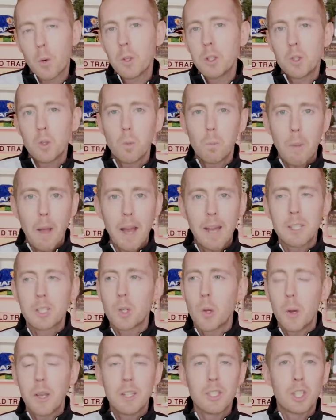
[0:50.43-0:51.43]
Crystal Palace
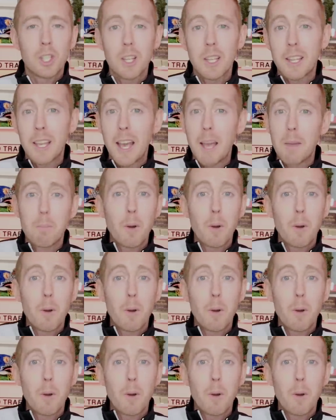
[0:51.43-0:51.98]
got into the game,